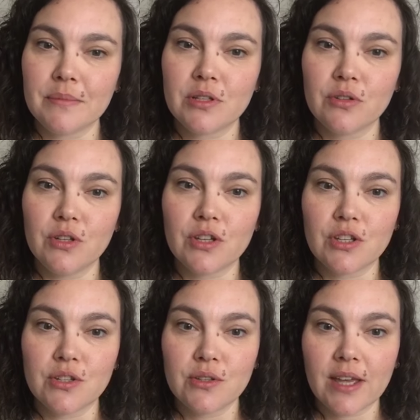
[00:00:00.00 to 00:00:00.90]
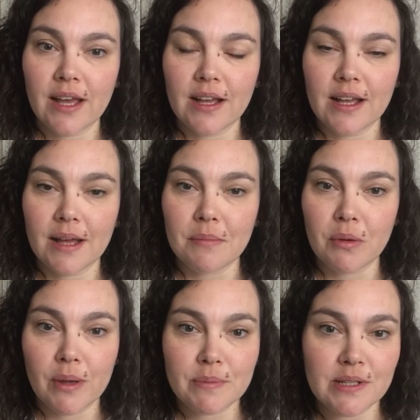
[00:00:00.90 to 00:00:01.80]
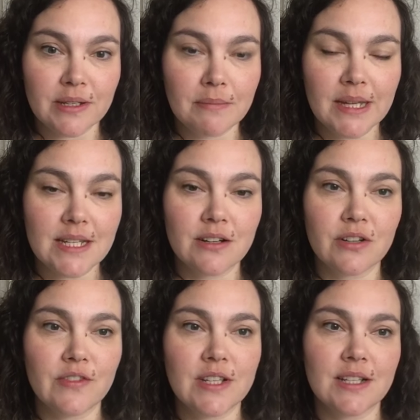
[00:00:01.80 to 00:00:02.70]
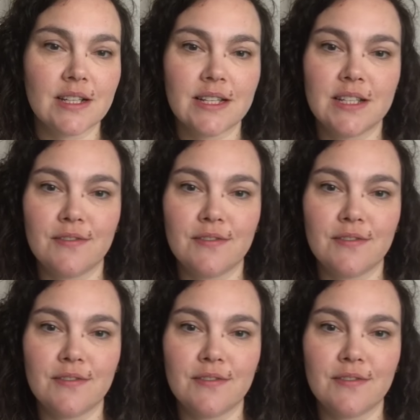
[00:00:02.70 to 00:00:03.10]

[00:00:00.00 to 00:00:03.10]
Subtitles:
So you can do that at my website, Maddie Harvey Designs.